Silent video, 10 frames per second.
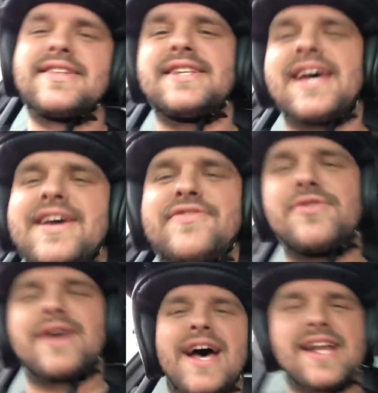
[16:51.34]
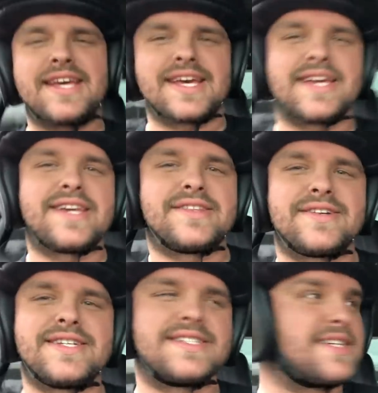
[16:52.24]
Dave, you gotta get
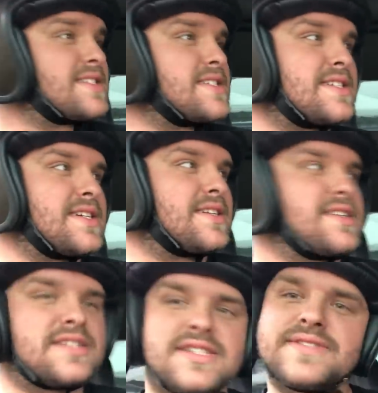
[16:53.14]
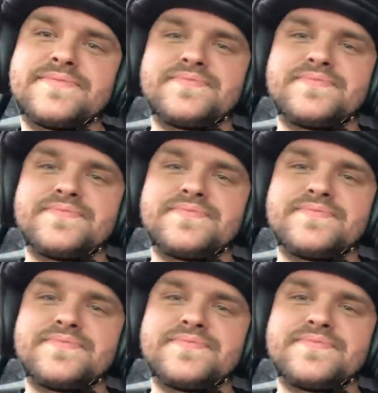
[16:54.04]
E36s here. We